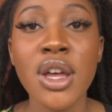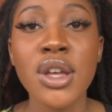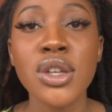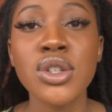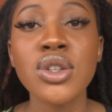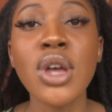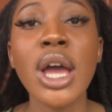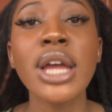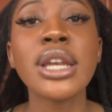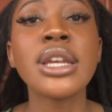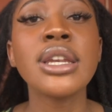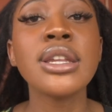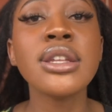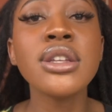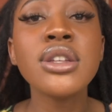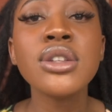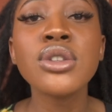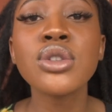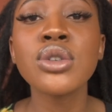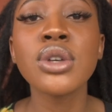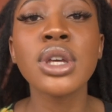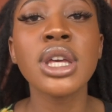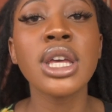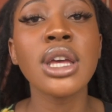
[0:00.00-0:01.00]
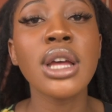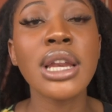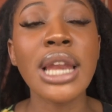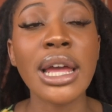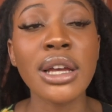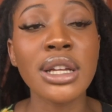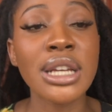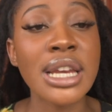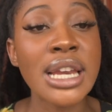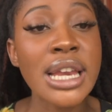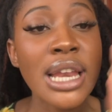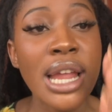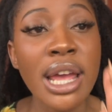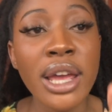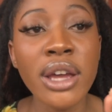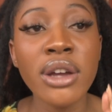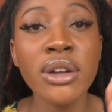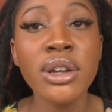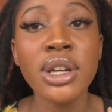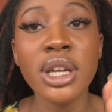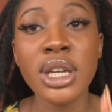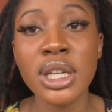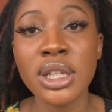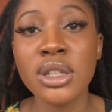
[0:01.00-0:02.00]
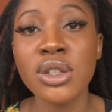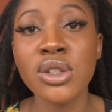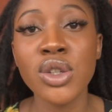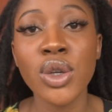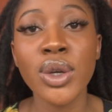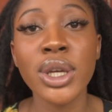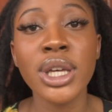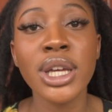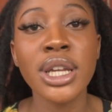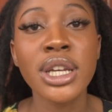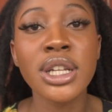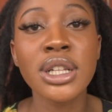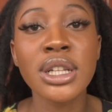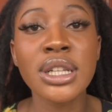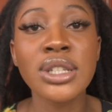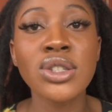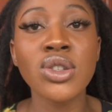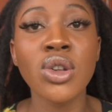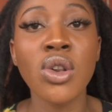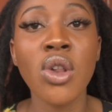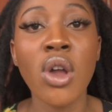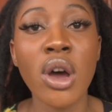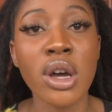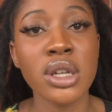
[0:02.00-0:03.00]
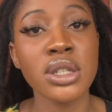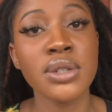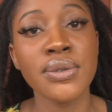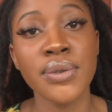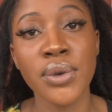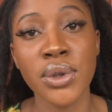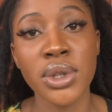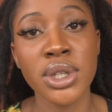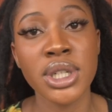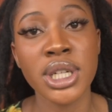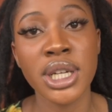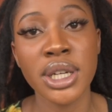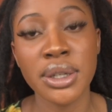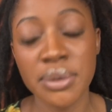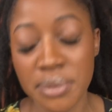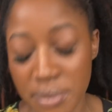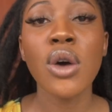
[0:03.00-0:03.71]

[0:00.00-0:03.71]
So I need to keep, like, layer it so it can at least last for the day.